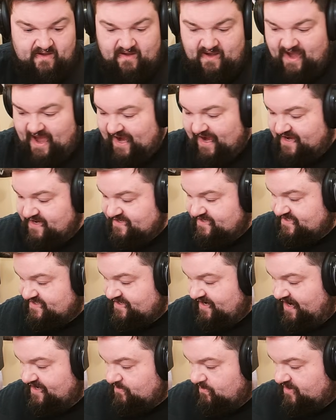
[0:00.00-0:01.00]
I got to
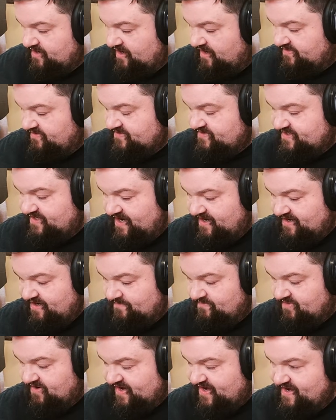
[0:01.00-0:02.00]
decide what other deck I'm
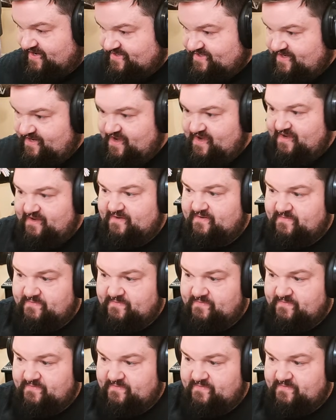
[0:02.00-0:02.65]
bringing tonight.